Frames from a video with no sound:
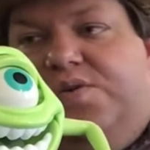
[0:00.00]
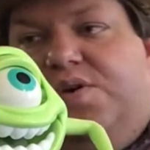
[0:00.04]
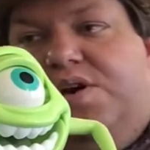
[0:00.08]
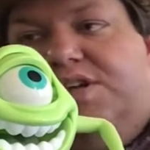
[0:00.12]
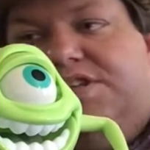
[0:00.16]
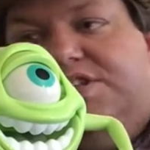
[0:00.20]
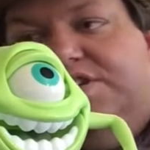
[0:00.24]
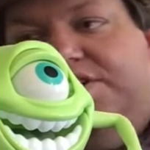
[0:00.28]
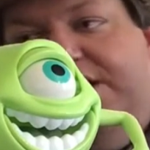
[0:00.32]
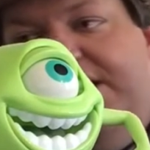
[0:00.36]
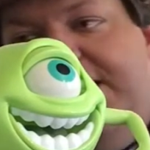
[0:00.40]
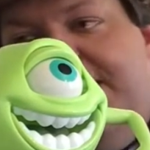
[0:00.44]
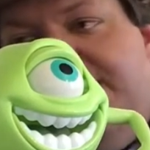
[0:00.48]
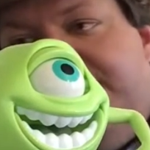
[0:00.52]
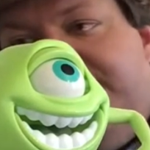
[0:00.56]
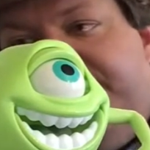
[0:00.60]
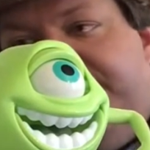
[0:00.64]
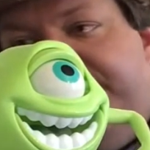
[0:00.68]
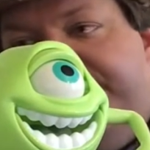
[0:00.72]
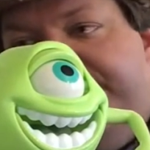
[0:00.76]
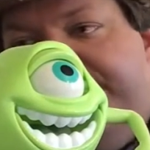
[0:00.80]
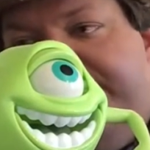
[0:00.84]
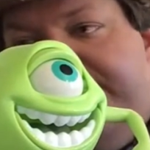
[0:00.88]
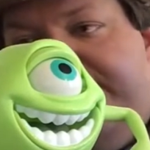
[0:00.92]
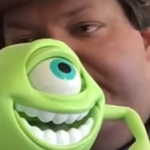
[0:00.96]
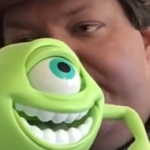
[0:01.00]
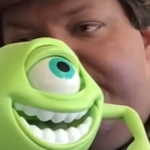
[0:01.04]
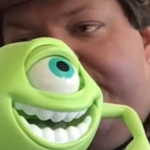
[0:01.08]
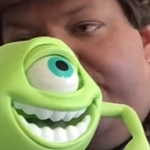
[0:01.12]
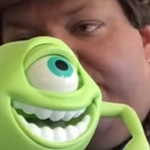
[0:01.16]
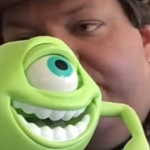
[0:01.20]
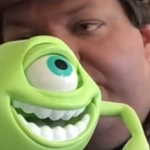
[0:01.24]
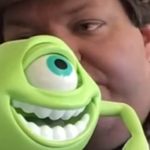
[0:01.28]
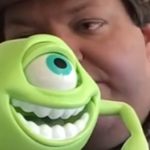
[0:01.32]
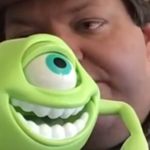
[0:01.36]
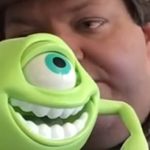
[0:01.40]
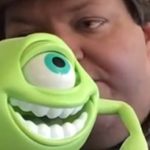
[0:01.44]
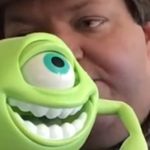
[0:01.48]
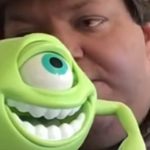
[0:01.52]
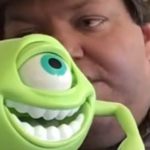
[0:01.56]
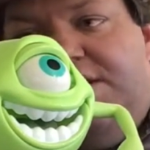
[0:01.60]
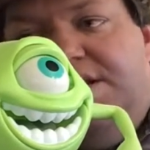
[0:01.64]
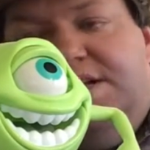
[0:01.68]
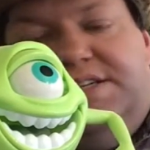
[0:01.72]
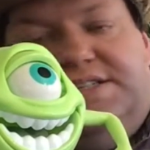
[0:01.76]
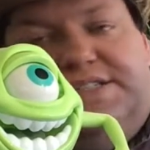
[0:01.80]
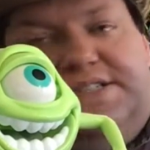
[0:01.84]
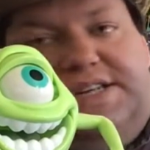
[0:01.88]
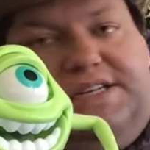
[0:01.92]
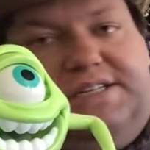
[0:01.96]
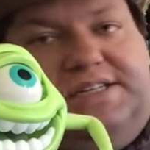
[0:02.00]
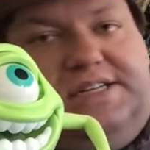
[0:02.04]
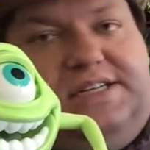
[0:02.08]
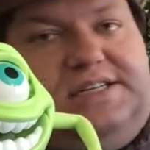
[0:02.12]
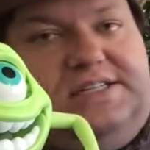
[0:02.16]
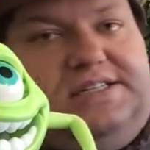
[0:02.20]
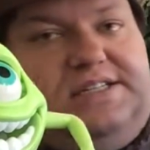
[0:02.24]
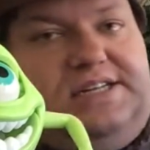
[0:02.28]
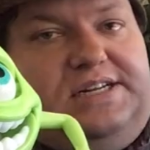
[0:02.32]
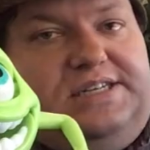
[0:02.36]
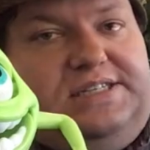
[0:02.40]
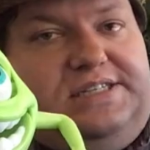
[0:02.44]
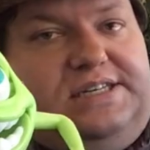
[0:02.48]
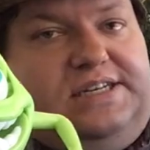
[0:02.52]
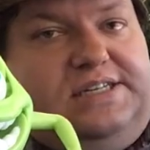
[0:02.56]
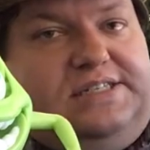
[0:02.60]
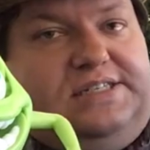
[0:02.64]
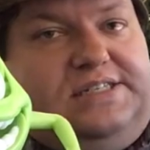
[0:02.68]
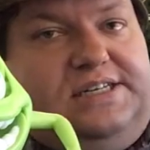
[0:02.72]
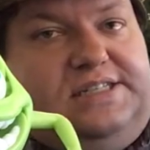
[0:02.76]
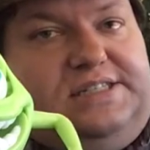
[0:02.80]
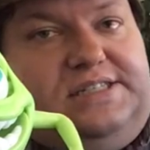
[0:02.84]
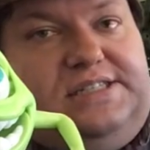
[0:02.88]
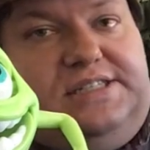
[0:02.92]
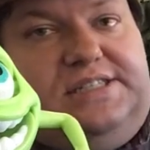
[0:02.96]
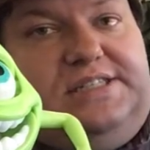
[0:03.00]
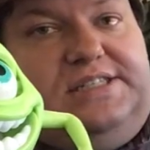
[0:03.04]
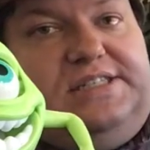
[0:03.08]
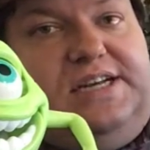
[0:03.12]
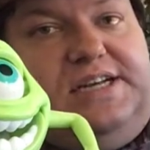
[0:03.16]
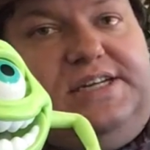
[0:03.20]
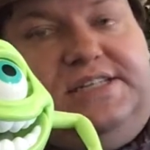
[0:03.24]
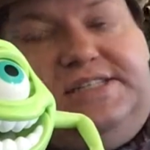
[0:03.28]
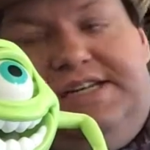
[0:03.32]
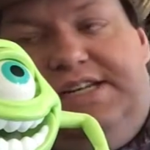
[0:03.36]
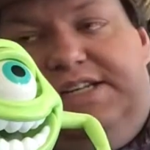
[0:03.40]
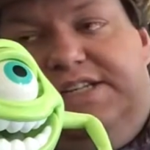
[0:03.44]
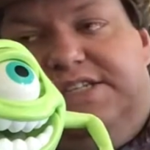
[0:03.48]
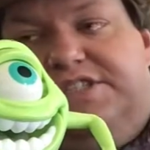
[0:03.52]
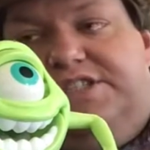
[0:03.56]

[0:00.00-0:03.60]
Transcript: also have the rhythm da, da, da, da, da, da, da, da,